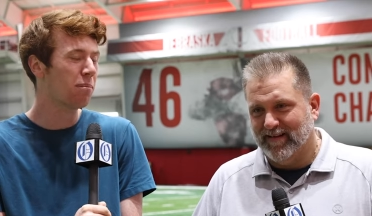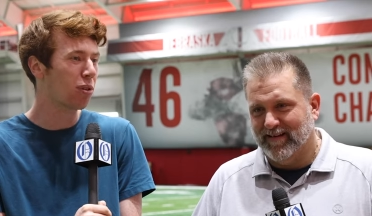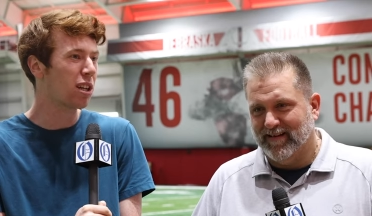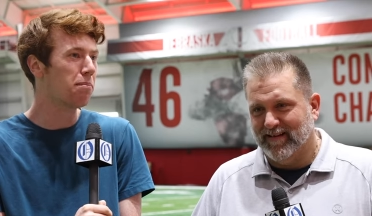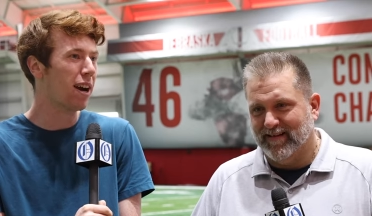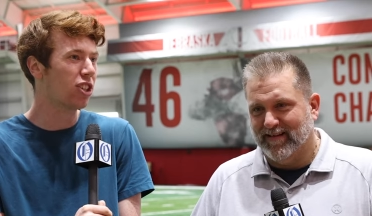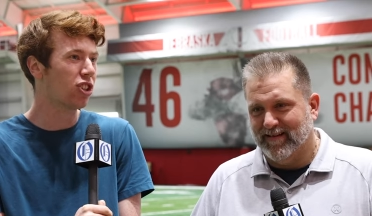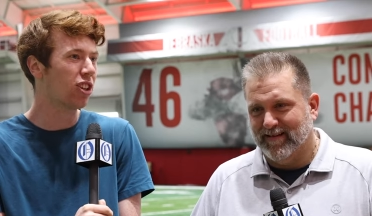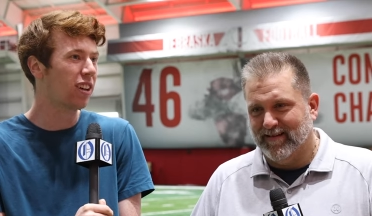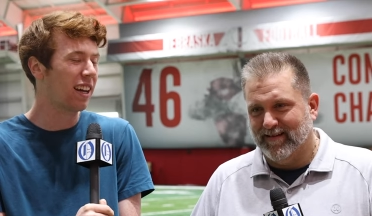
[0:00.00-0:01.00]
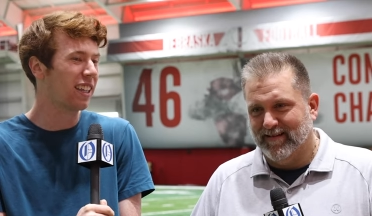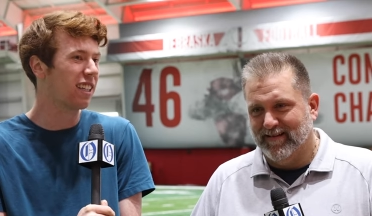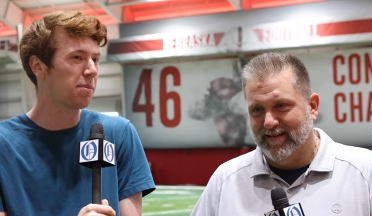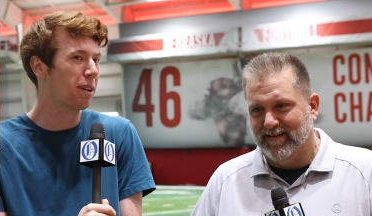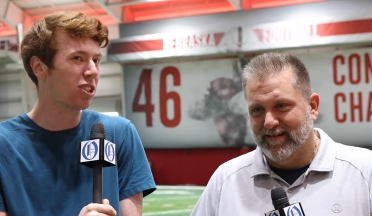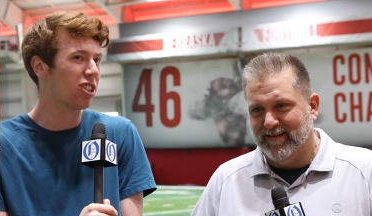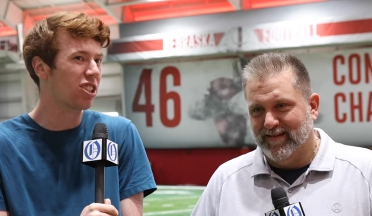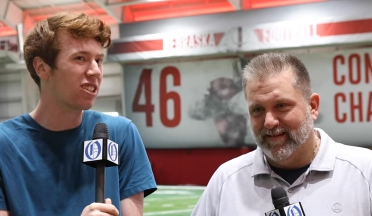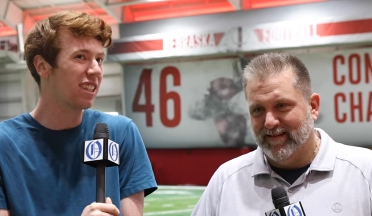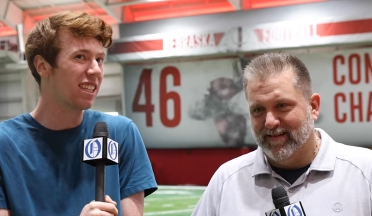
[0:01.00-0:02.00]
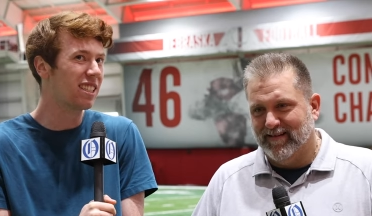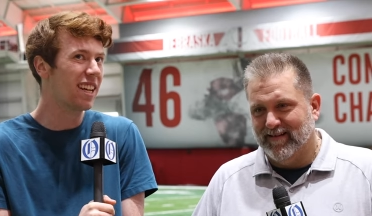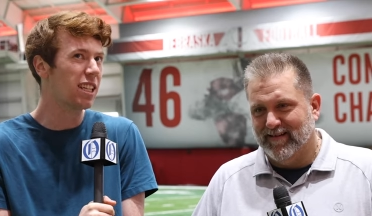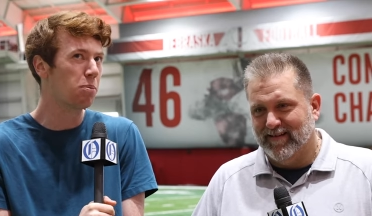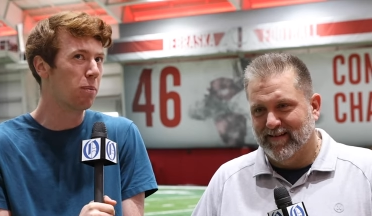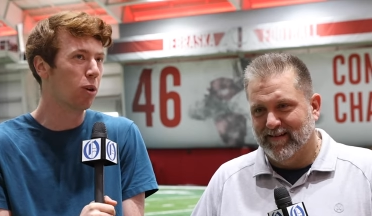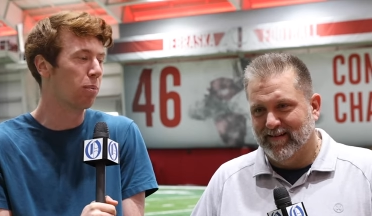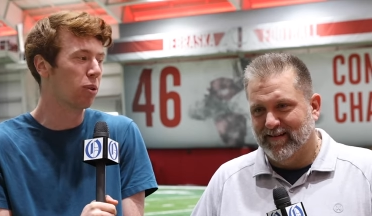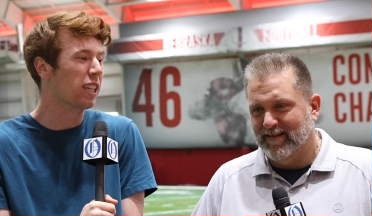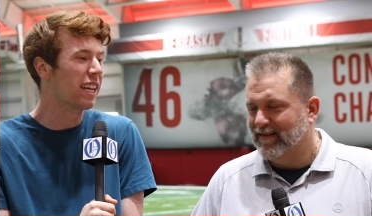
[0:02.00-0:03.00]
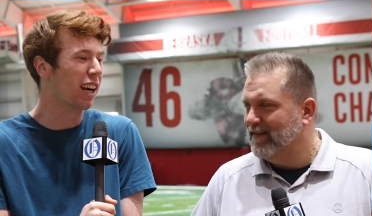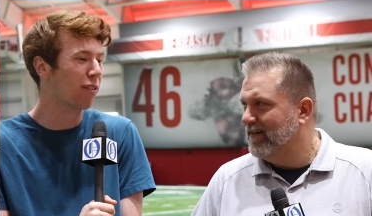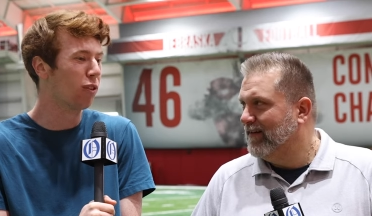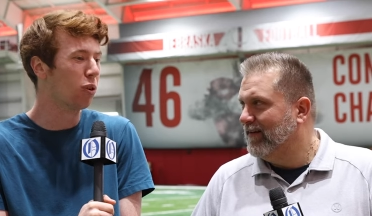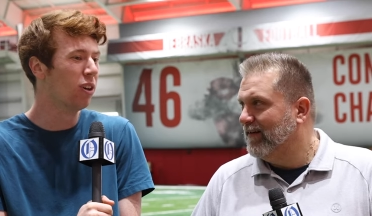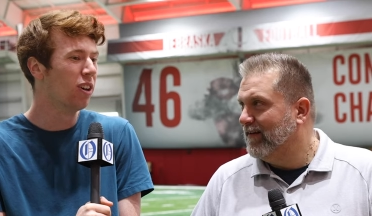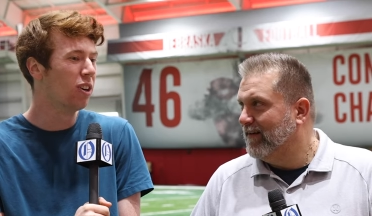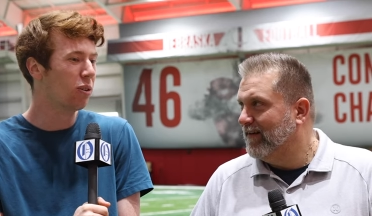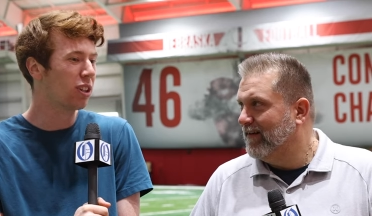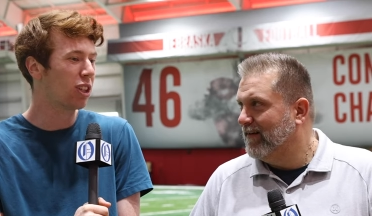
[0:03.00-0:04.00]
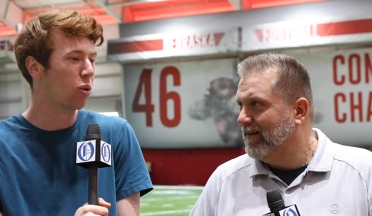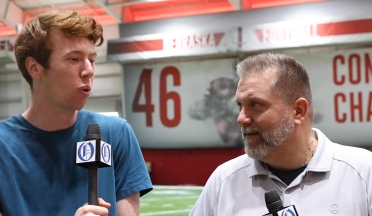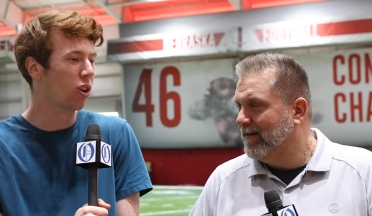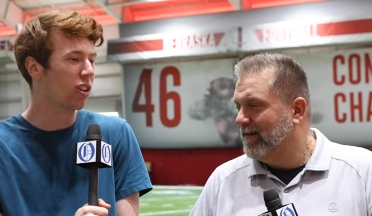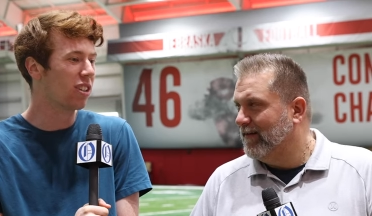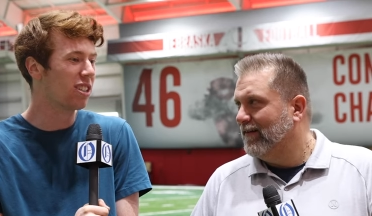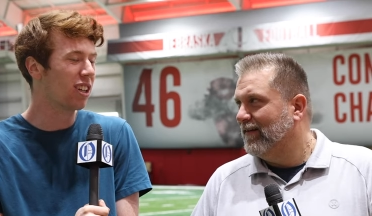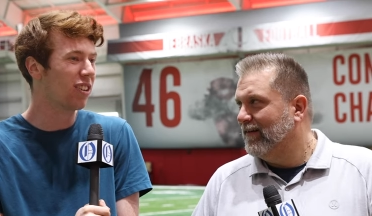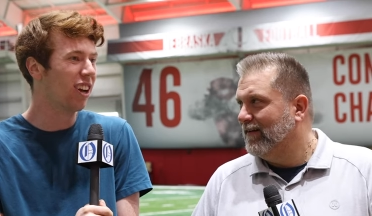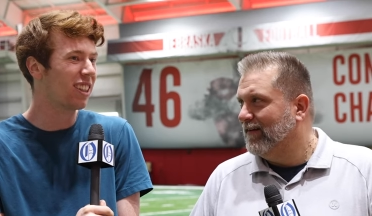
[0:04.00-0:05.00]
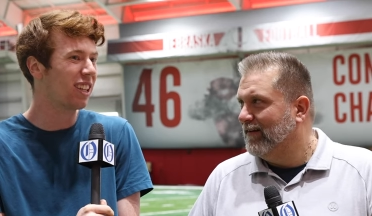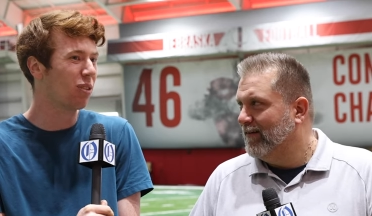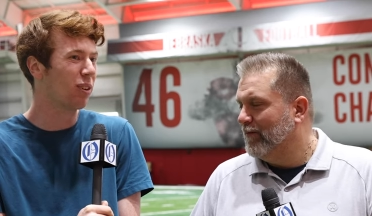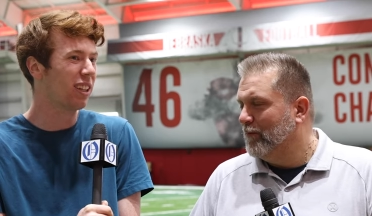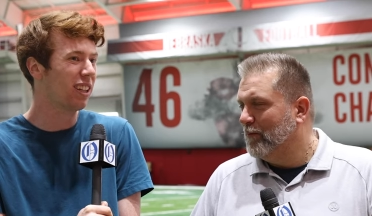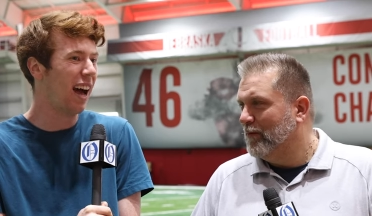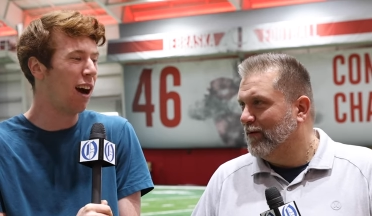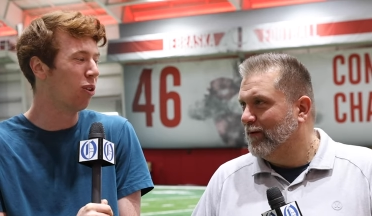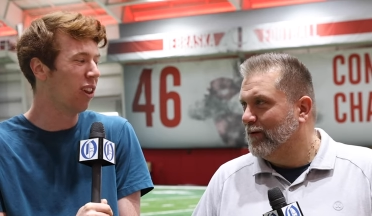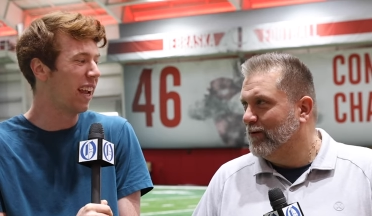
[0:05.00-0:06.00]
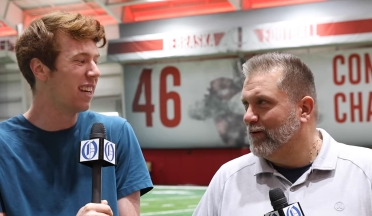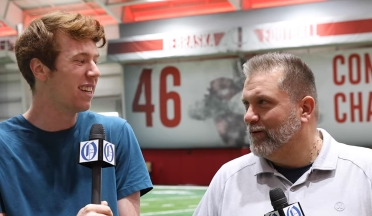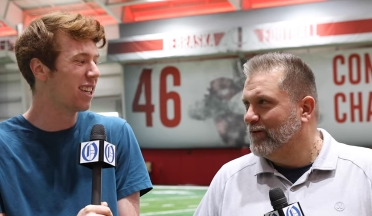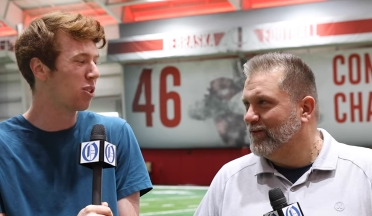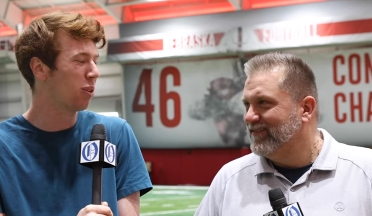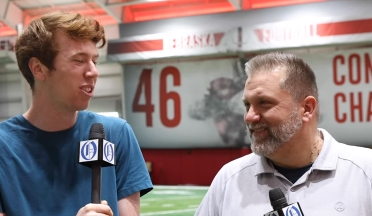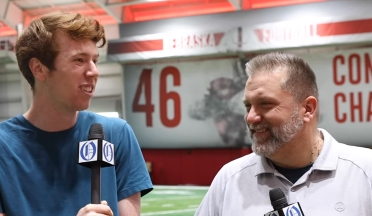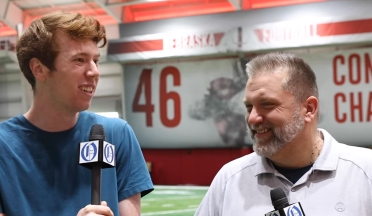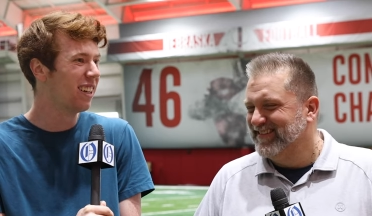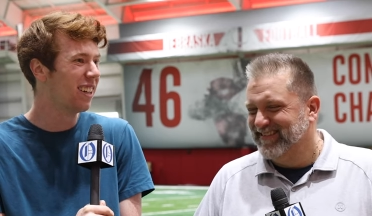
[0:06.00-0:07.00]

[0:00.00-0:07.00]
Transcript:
Speaker 1: pretty measured. I think, especially just these days, people are pretty careful with their words. So nothing real outlandish, which